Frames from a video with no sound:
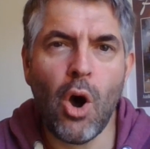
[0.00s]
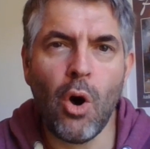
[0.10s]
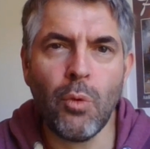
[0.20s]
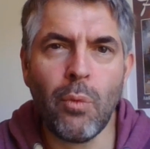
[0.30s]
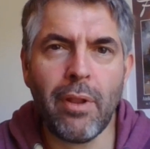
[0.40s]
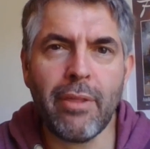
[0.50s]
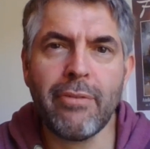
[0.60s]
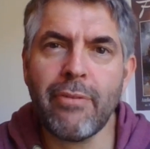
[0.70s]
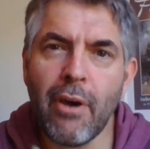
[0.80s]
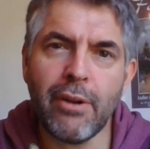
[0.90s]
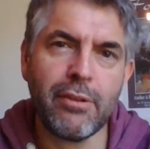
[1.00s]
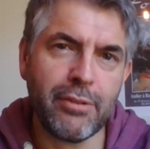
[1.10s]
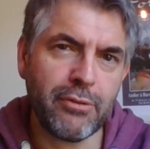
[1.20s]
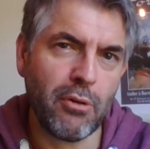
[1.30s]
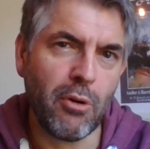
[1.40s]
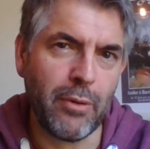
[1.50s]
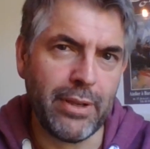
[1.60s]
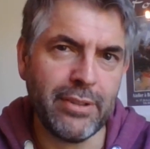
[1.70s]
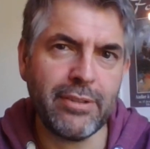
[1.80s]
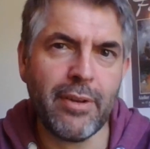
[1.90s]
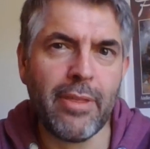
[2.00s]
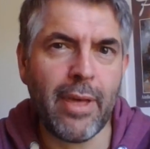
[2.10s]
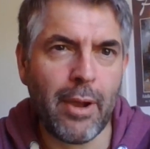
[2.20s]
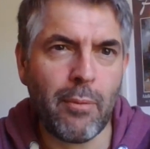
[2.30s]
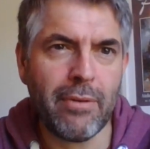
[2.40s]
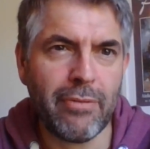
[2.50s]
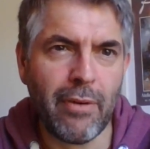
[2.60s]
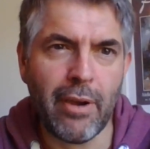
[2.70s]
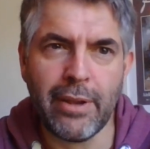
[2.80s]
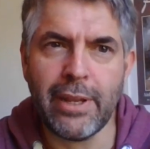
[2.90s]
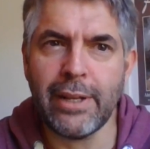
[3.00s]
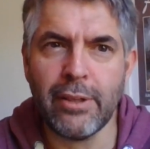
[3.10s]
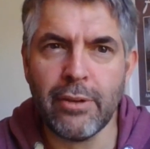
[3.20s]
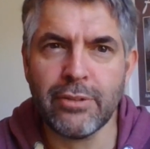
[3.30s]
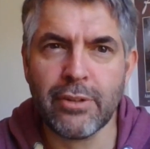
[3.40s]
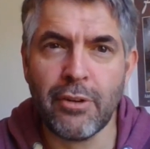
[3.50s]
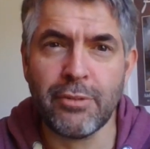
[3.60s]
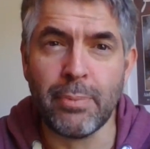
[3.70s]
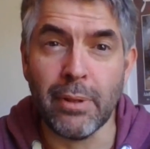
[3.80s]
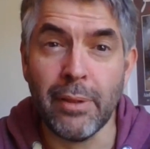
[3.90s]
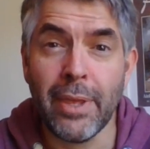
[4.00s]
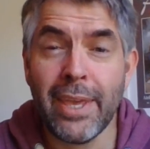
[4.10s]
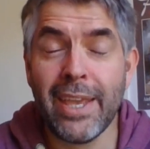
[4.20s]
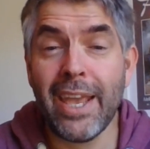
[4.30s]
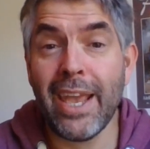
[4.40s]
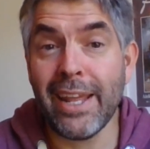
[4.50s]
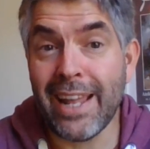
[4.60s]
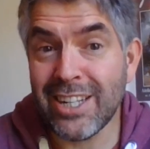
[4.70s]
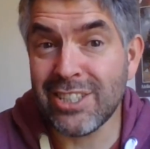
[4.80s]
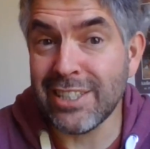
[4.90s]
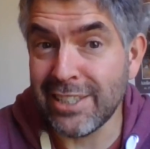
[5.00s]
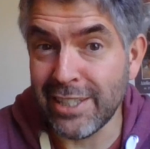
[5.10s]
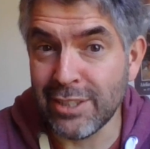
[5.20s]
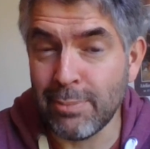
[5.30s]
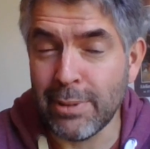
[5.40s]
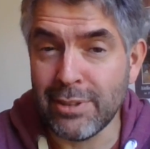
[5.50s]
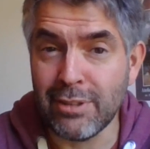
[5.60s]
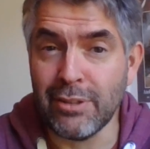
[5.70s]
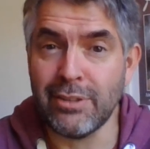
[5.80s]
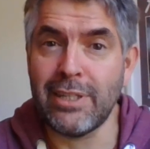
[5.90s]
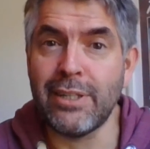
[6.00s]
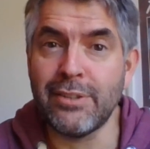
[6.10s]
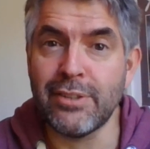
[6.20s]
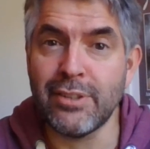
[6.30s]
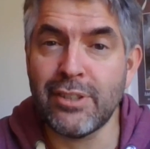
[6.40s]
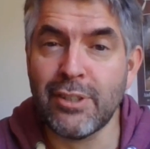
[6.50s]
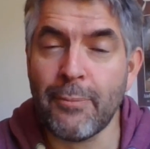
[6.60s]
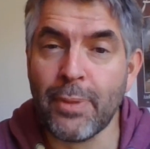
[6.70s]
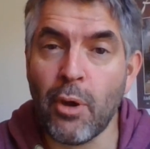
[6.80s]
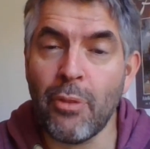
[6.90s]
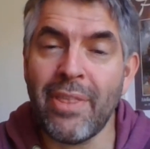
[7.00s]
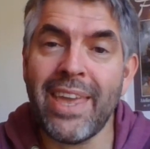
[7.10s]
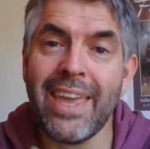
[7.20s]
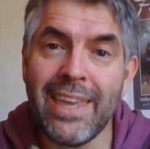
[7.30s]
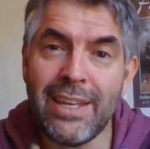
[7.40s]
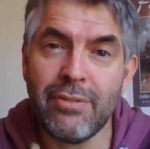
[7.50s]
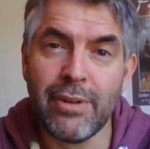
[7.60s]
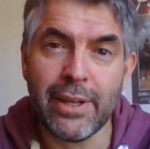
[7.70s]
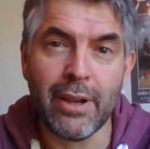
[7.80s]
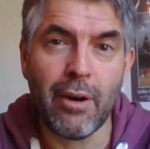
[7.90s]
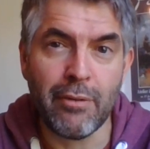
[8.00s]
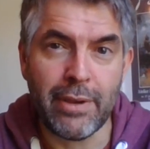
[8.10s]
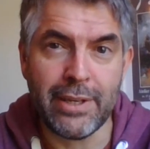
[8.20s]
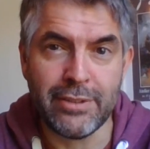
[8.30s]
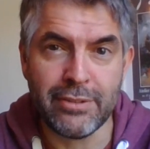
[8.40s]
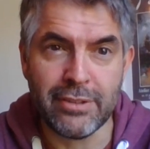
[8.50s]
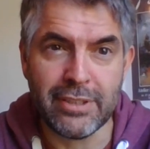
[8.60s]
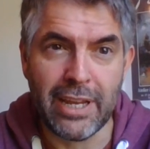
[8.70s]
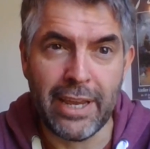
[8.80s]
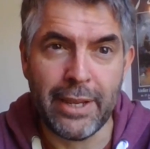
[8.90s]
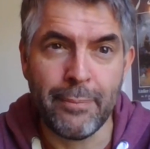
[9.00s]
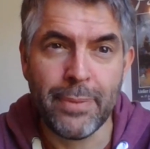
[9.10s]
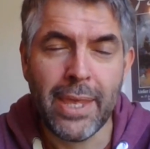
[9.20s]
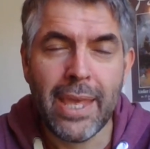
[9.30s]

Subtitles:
on one of the final stories that we find in Luke's Gospel. It actually takes place, Luke tells us, on the evening of Easter day.